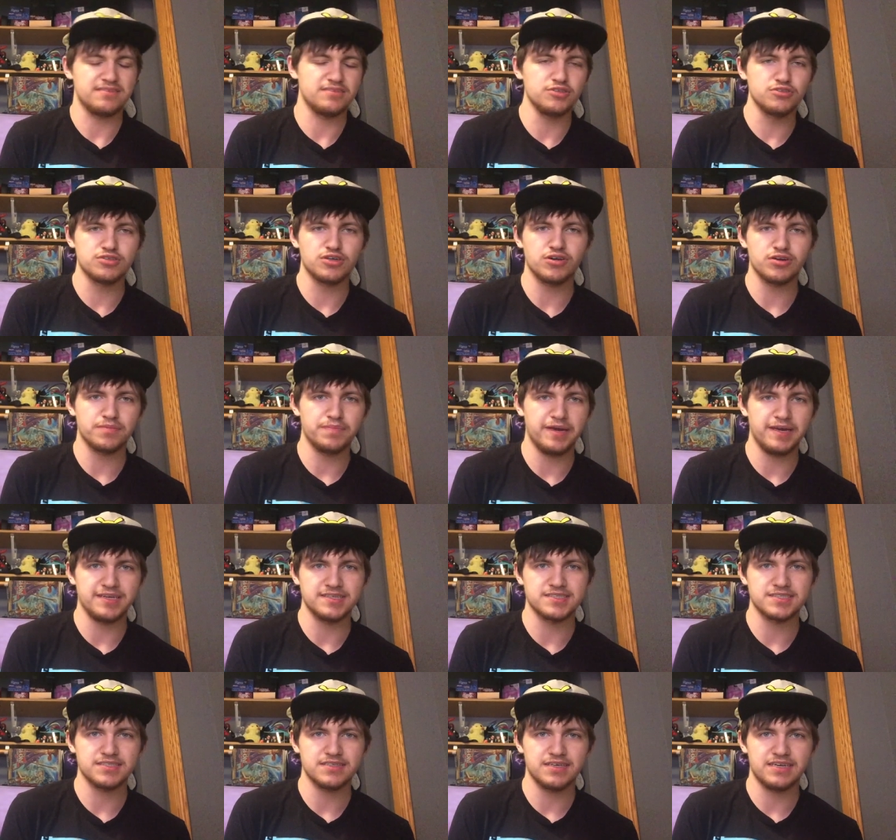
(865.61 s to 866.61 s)
new coat of
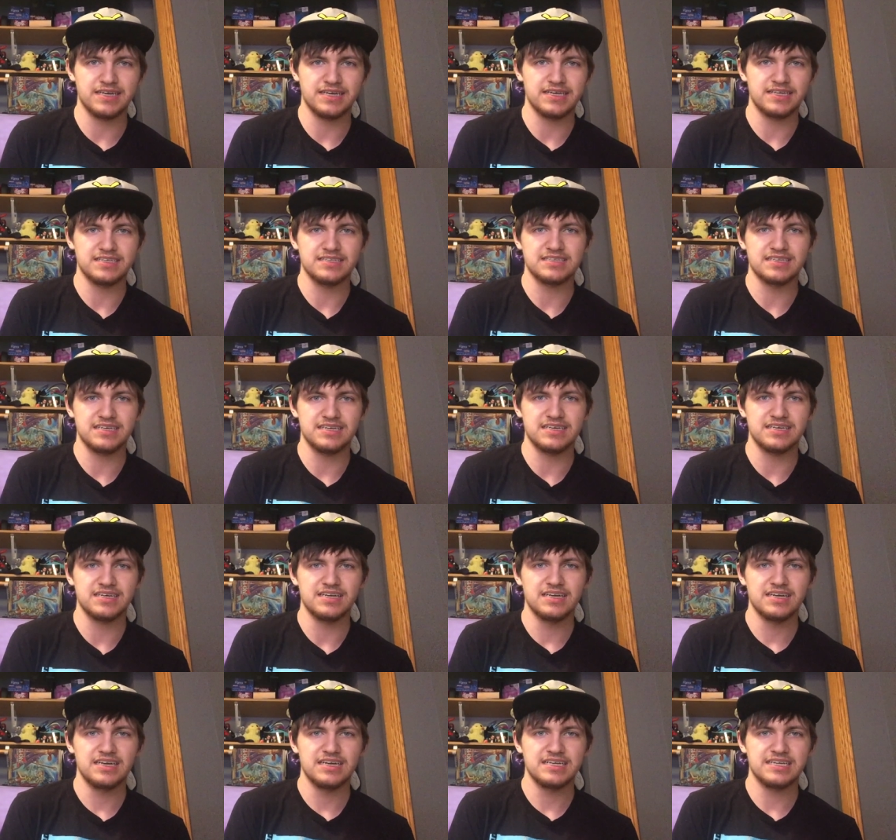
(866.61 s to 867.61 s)
paint, and
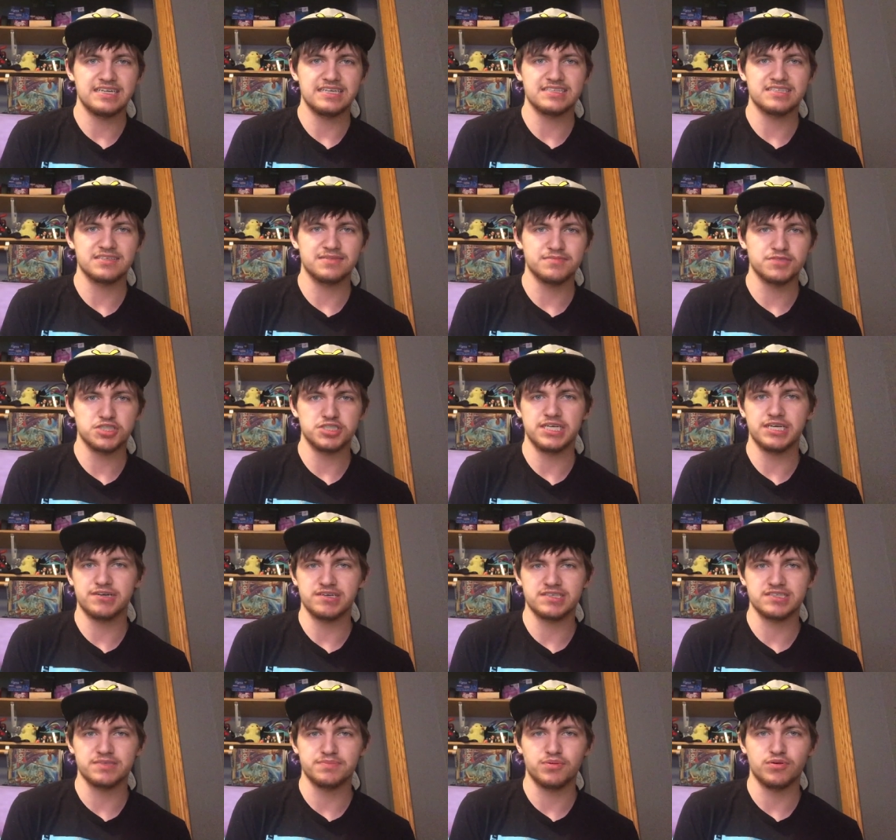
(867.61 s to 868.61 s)
get some
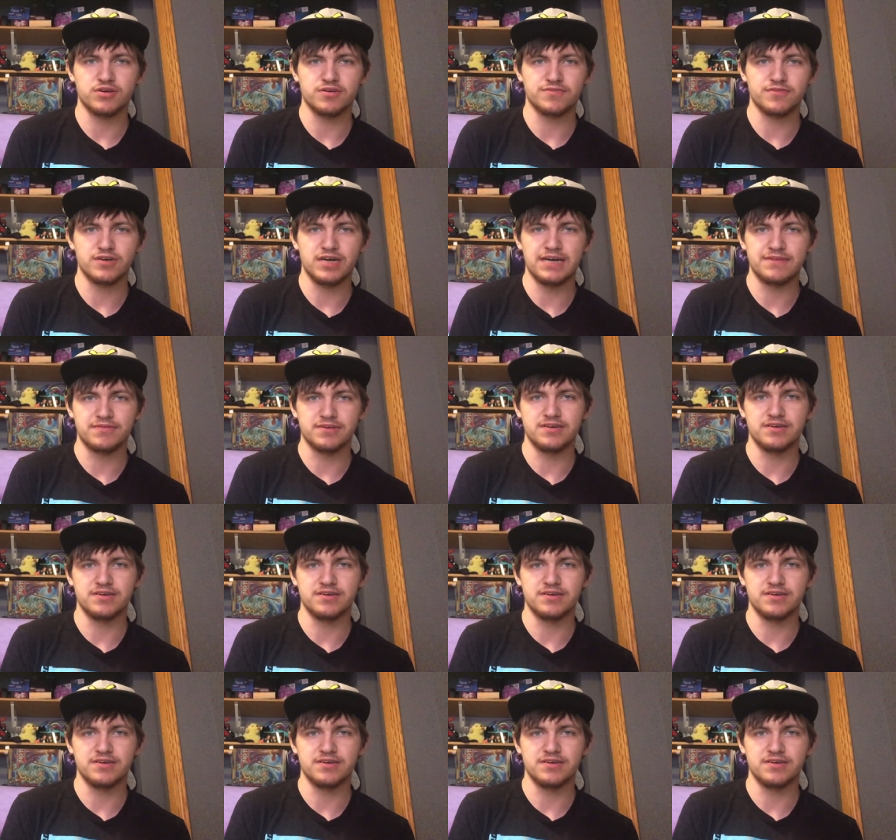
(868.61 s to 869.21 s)
generic support for